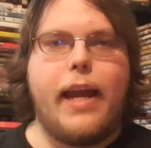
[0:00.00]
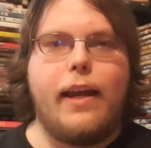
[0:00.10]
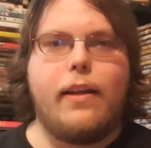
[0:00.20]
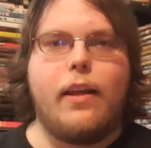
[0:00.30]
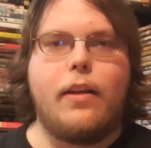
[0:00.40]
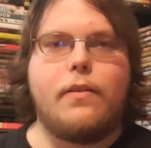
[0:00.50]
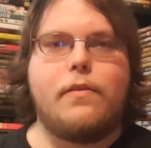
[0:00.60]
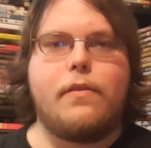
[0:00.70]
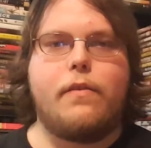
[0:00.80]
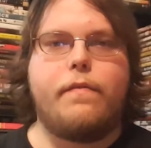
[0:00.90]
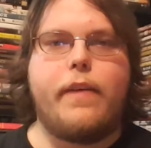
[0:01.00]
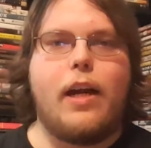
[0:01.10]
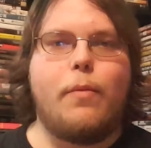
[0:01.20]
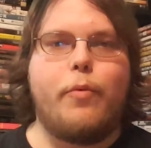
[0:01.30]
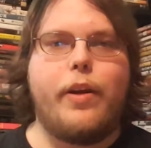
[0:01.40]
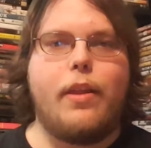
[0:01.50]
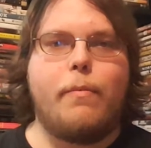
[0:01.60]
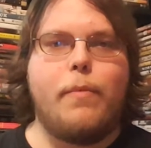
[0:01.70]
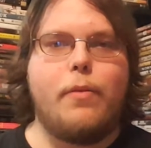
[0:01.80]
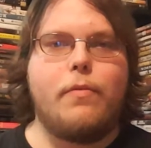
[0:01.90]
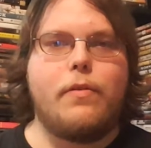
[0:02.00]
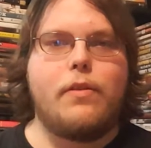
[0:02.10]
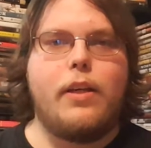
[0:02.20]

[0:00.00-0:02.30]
aliens or fire breathing mutants,